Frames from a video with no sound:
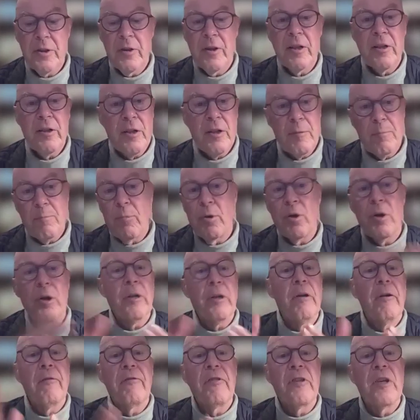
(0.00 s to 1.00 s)
This is part
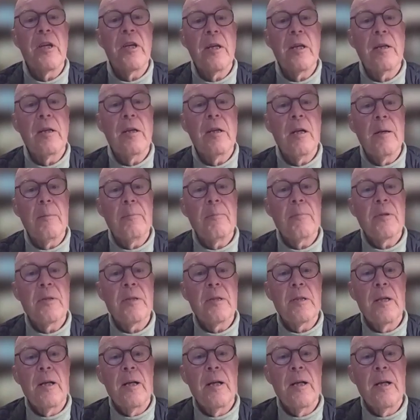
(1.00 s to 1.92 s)
of the incomes